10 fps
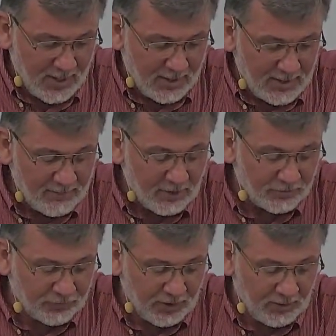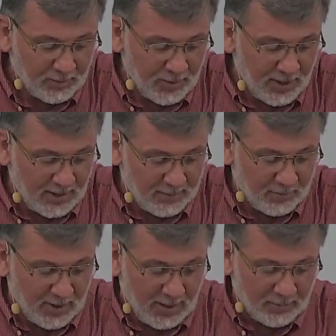Even as Sarah bade
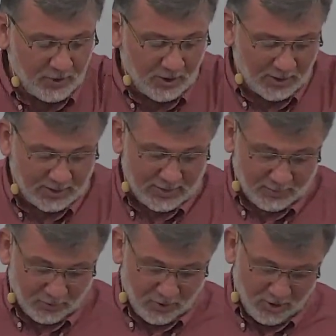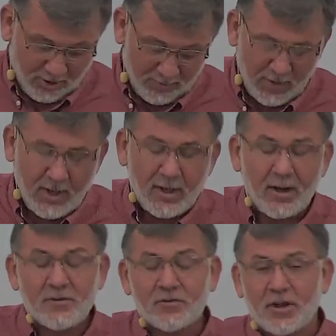Abraham, calling him Lord.
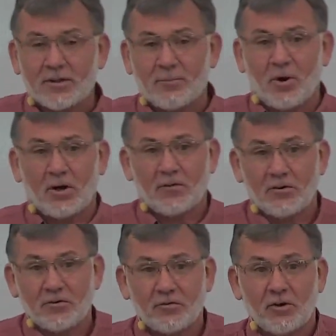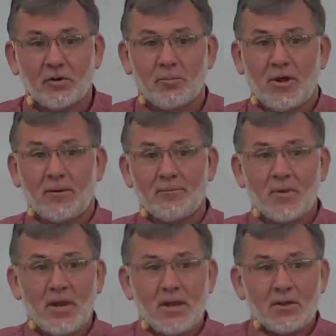And I'd just like to park there just a little bit.
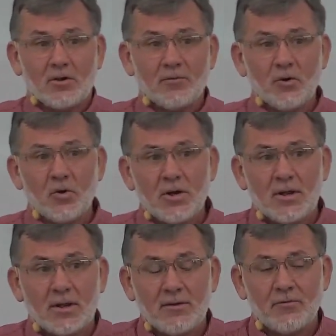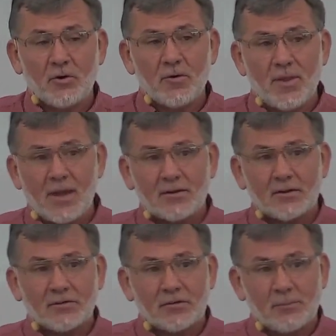You know, if you're in, a, if you're in
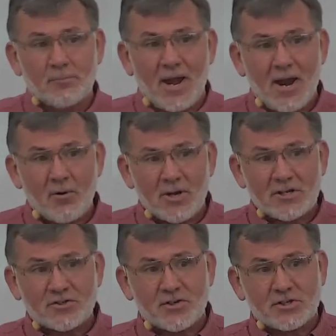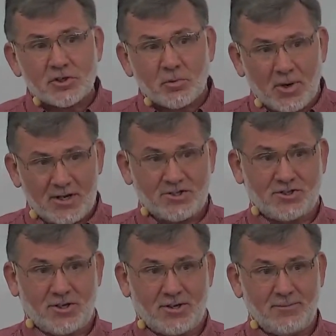that marriage
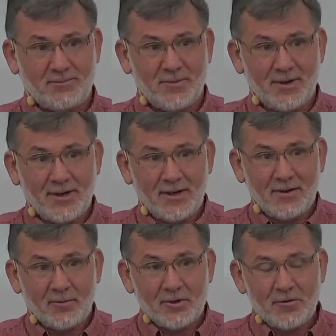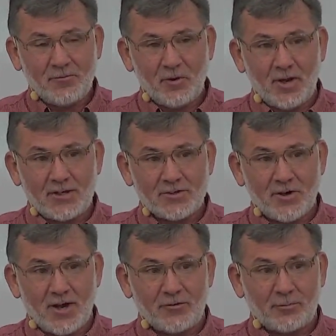situation where you feel like your
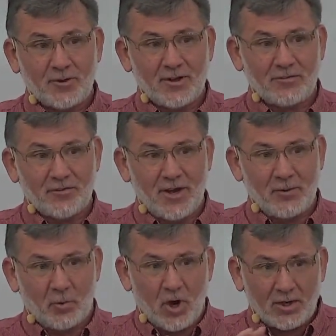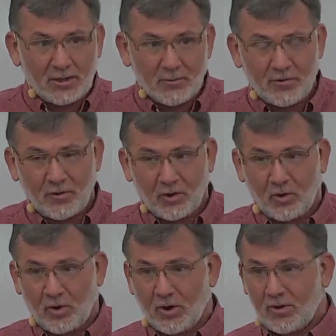husband is not walking with the
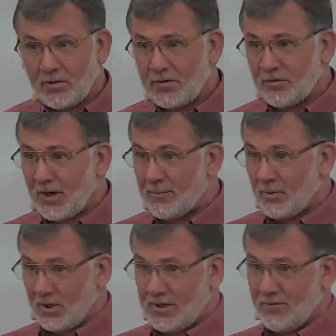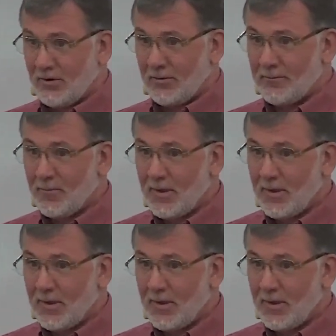Lord or he's an unbeliever,